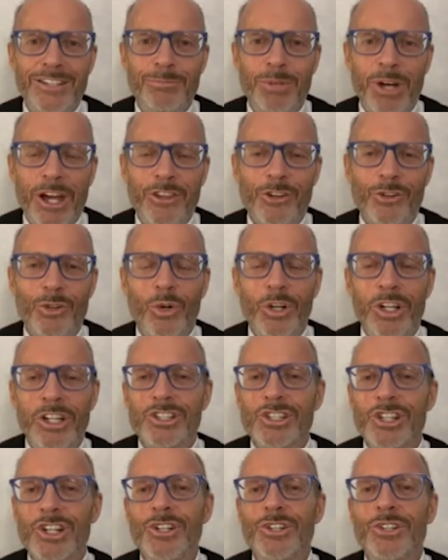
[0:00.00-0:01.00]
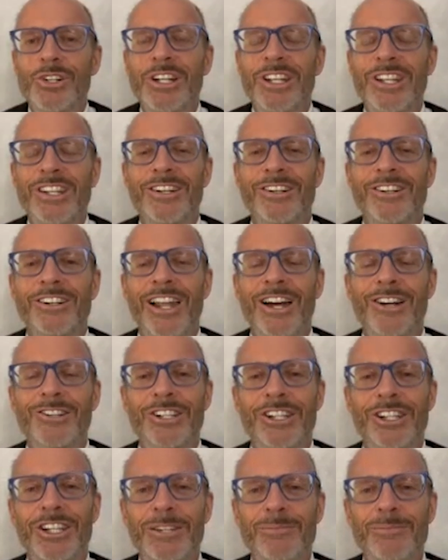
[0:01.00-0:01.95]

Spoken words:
By their own ingenuity, they're allowed to